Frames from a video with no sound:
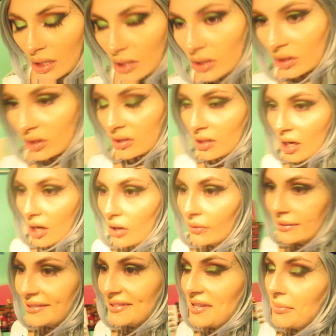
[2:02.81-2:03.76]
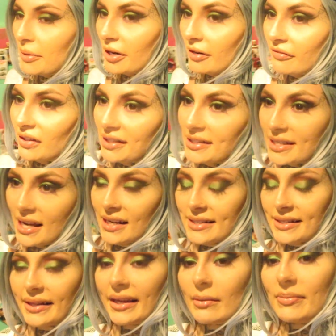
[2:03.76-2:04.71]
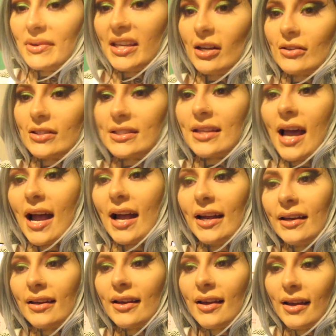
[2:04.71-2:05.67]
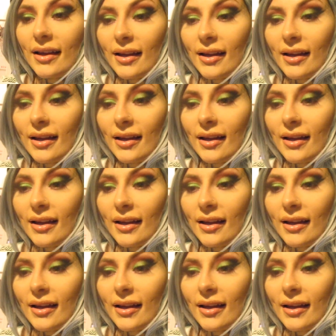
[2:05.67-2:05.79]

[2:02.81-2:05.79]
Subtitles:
so it's the perfect day to like be outside.